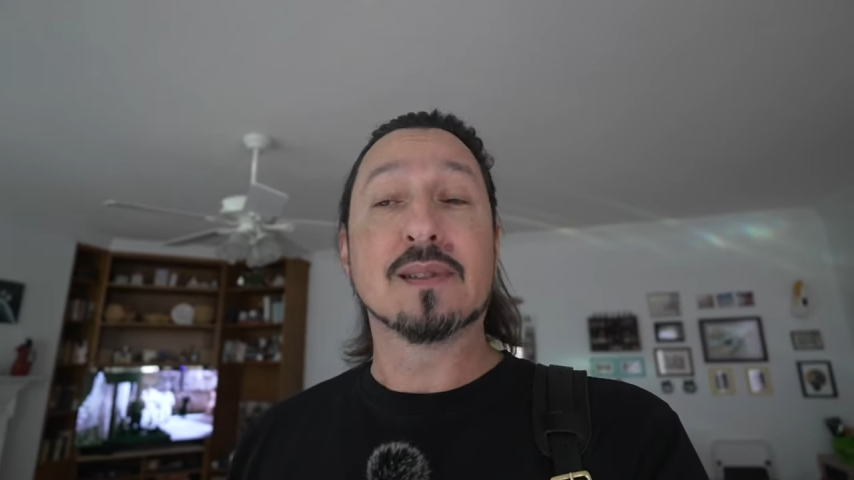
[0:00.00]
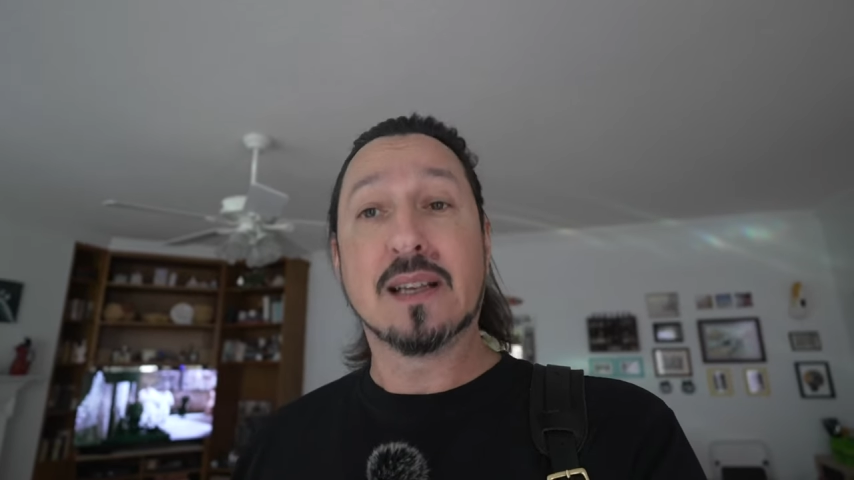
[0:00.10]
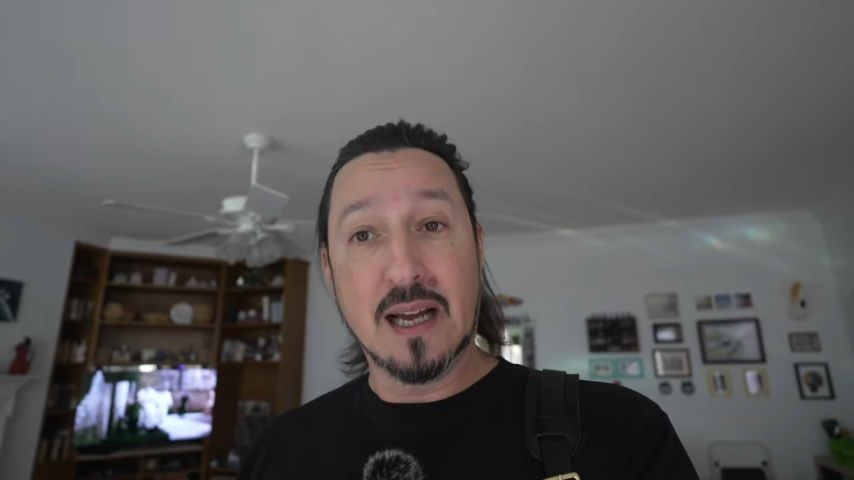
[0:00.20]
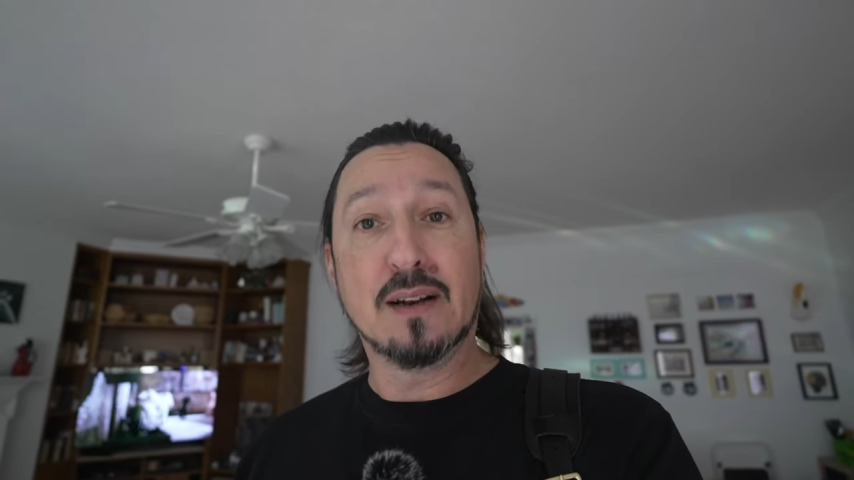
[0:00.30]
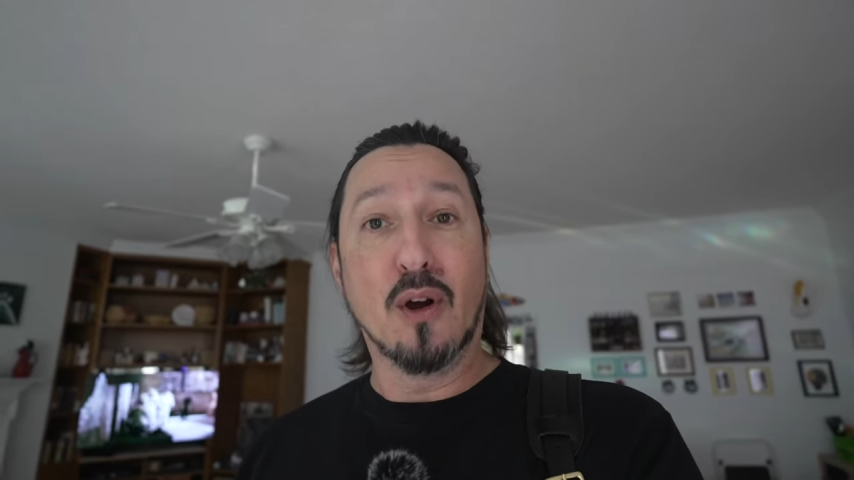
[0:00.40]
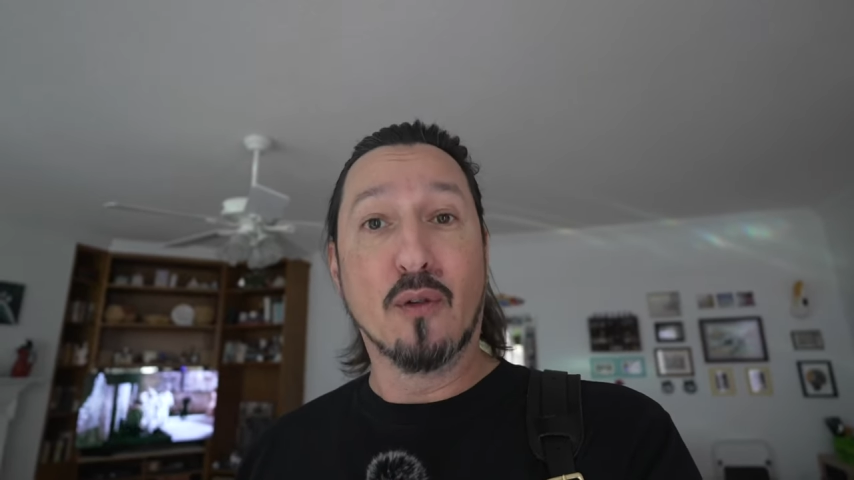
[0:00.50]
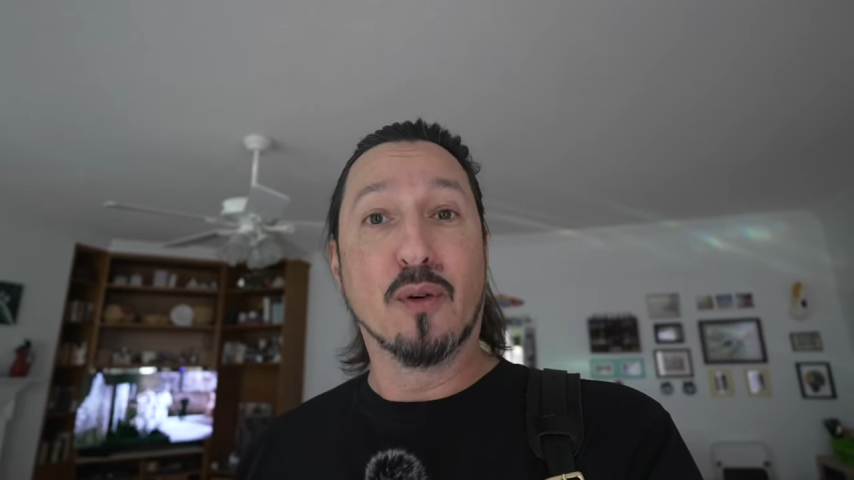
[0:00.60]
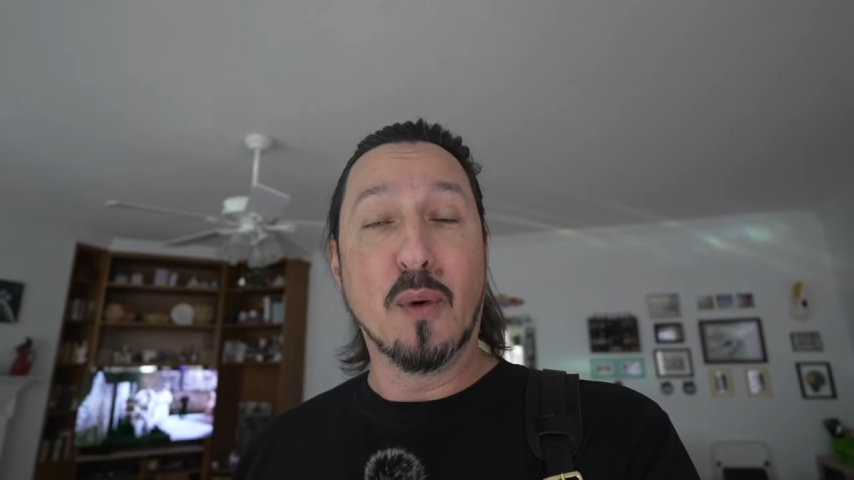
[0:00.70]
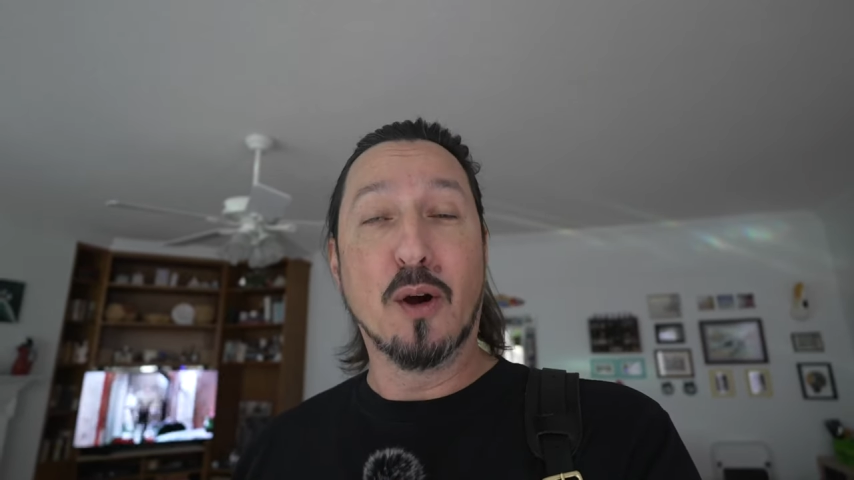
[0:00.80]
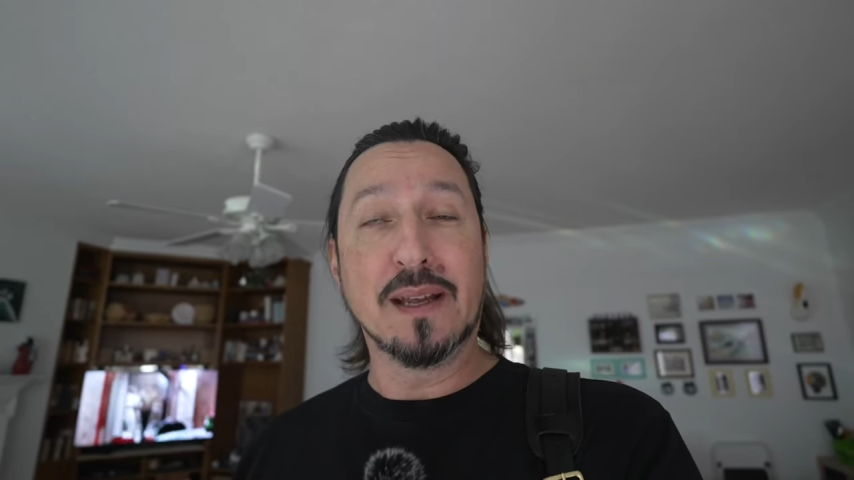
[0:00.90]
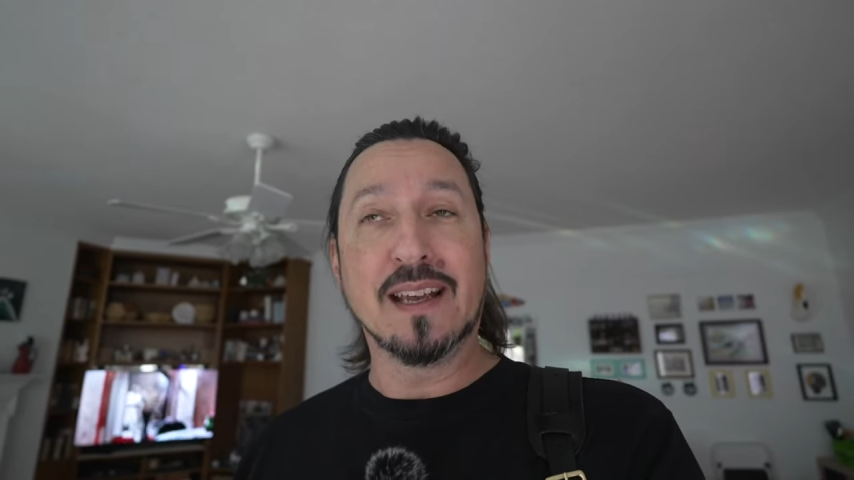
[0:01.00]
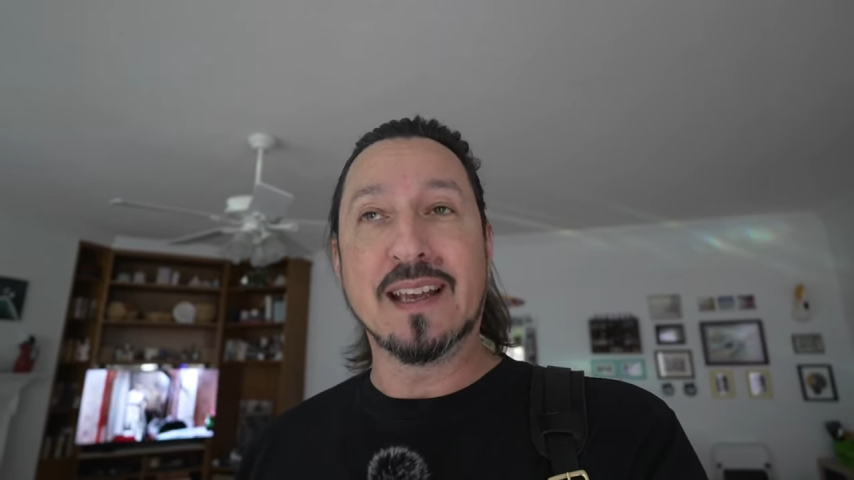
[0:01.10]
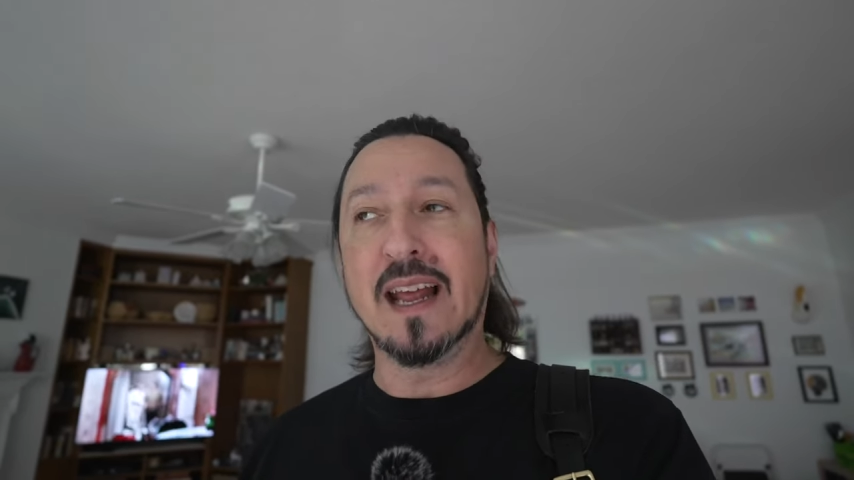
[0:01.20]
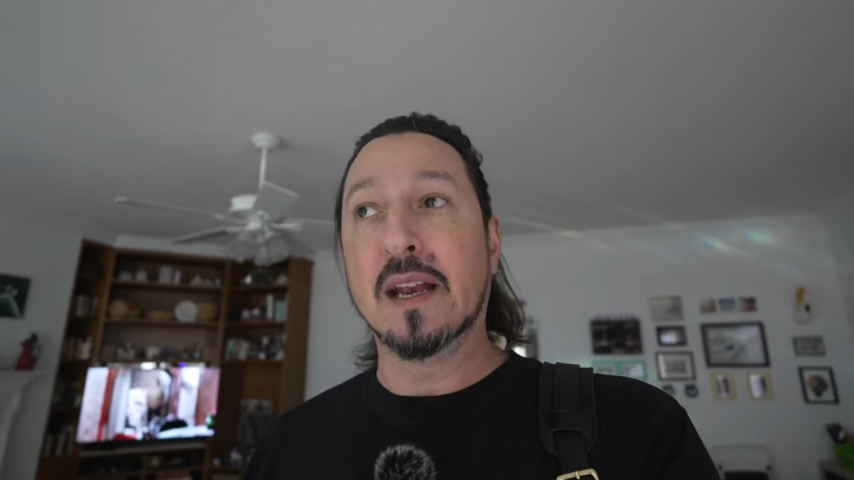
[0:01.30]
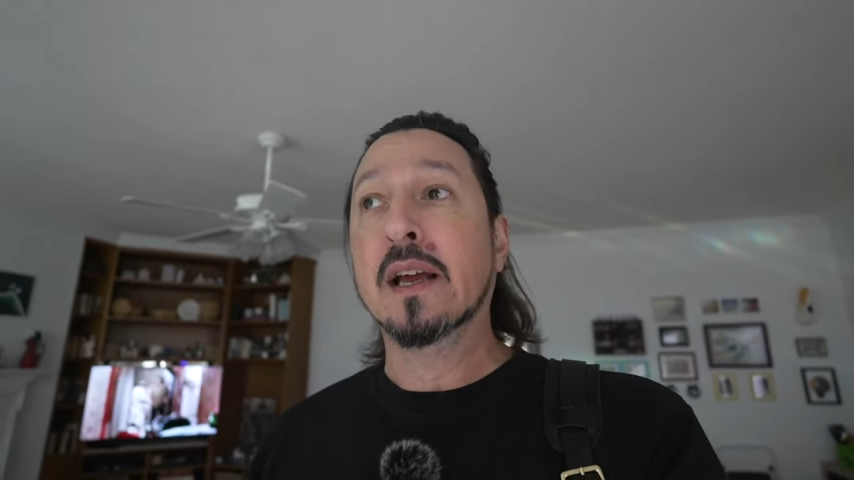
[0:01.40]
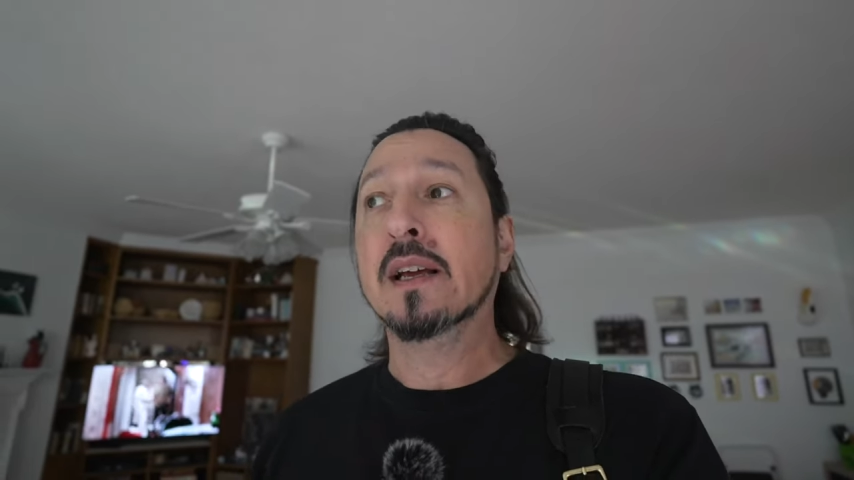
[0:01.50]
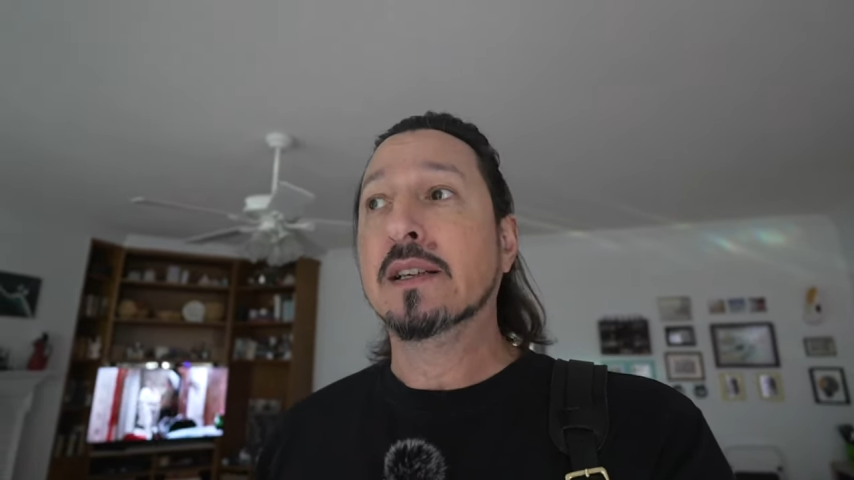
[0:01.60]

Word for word: kind of overwhelming again.